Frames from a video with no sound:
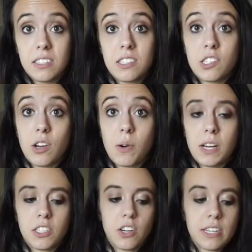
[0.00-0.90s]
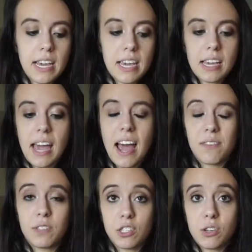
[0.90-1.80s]
So I'll start taking a
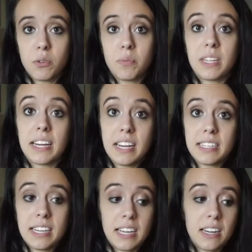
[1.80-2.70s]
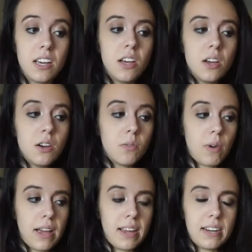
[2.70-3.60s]
half a scoop like I did
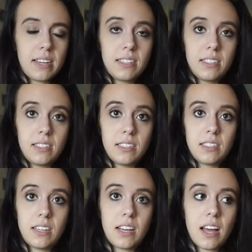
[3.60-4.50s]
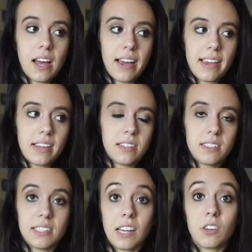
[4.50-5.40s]
when I
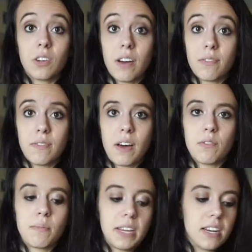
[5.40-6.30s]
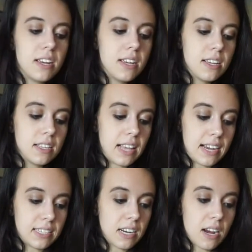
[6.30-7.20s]
cycled off of Alphamine
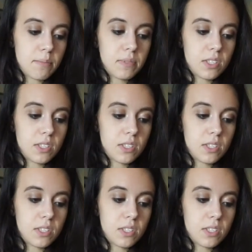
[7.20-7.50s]
last time.